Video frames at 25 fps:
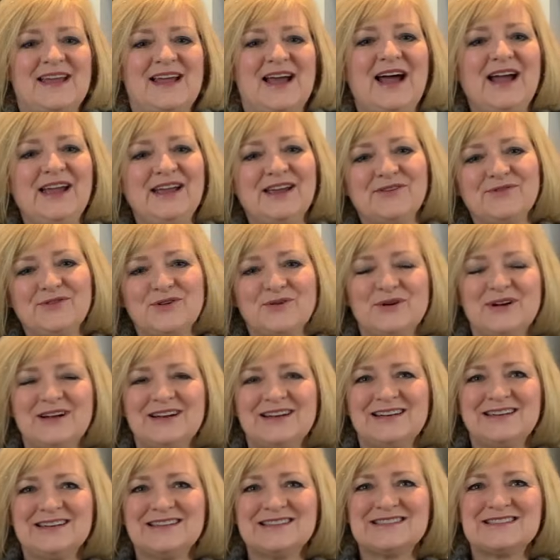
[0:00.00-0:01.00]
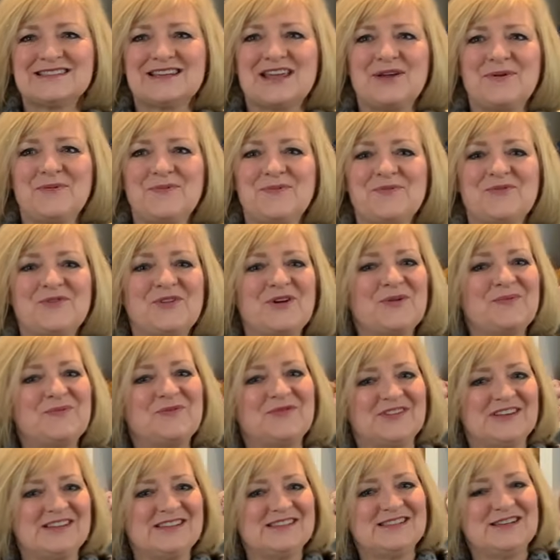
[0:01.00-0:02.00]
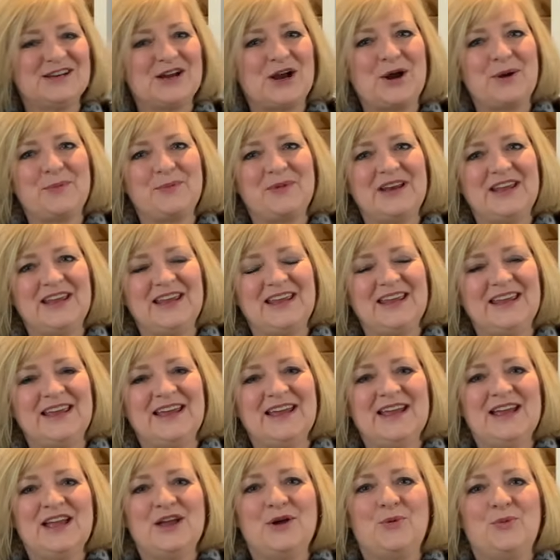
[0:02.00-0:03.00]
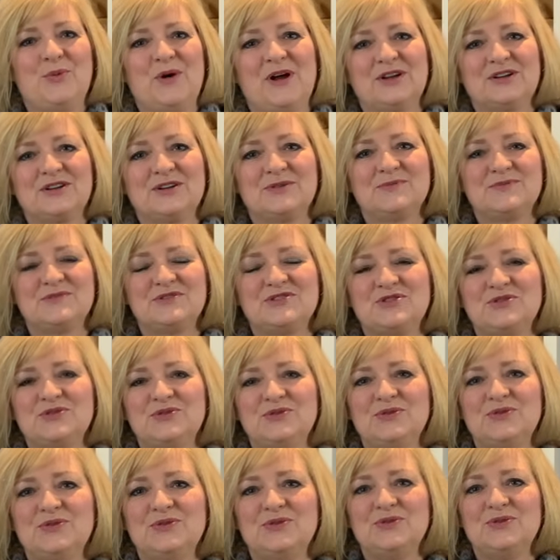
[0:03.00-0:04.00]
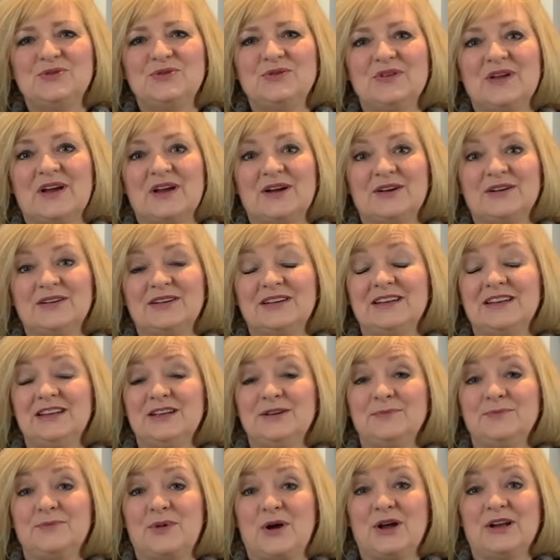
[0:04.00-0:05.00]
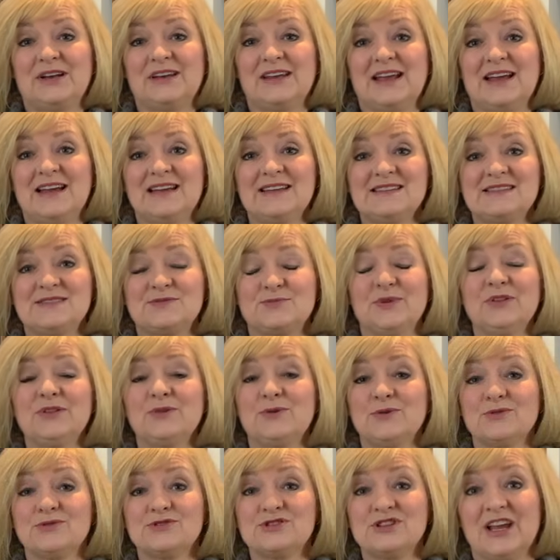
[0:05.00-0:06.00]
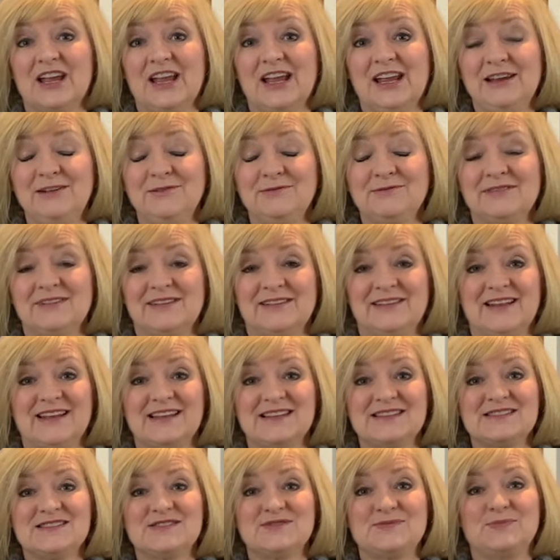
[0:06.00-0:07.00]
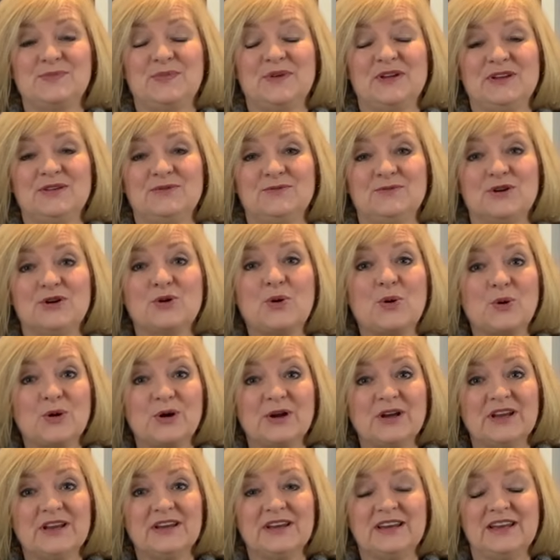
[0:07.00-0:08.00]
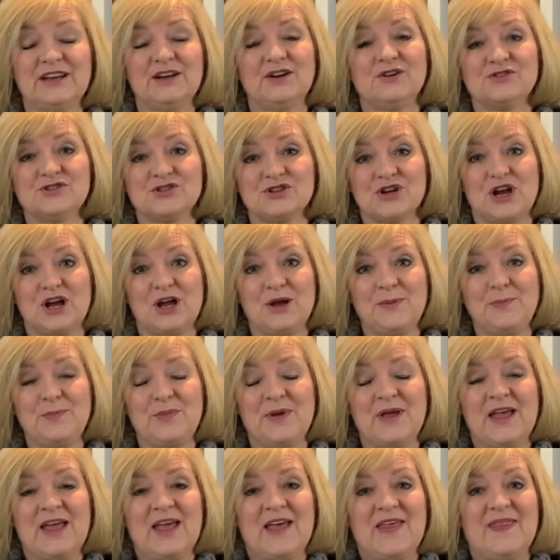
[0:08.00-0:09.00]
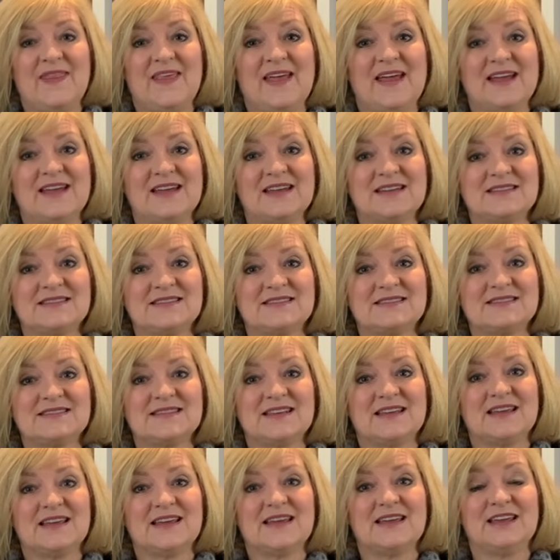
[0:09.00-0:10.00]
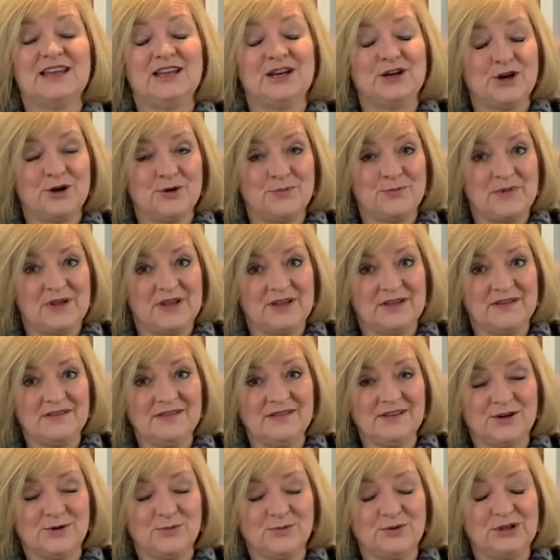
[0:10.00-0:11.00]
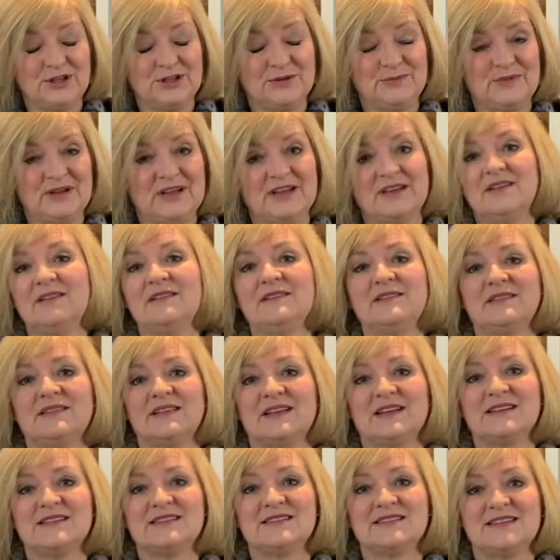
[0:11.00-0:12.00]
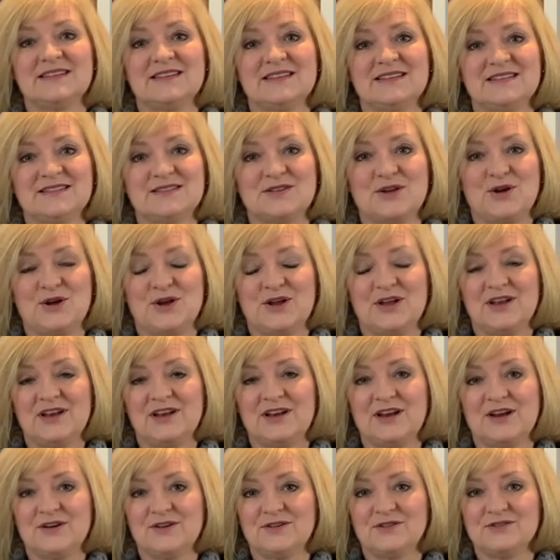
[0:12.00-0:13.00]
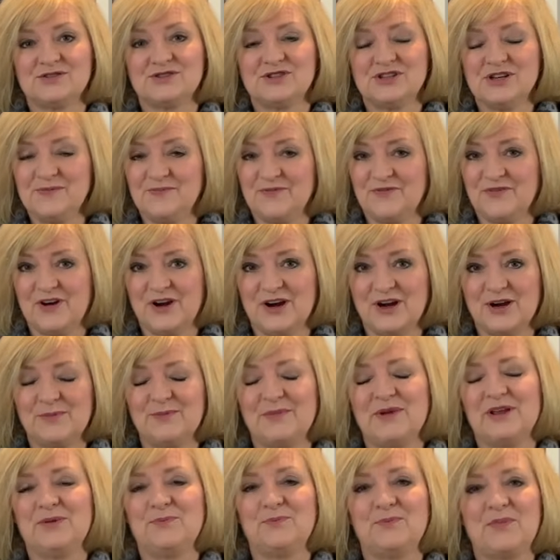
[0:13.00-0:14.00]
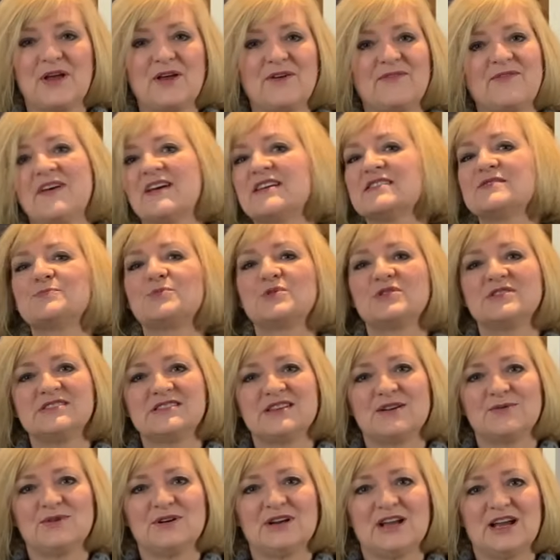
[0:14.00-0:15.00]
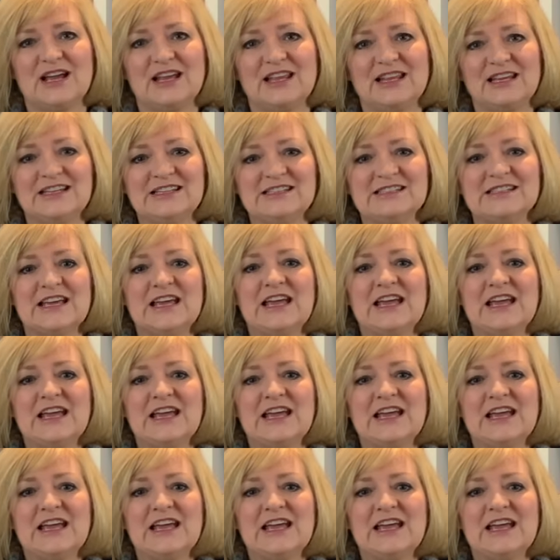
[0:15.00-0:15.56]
Hi everyone, it's Kim from Fleece and Harmony. Welcome to our knitting podcast with Crochet. That's been recorded in our shop. That's in our mill, our woolen mill, that is on our sheep farm in Belfast, Prince Edward Island.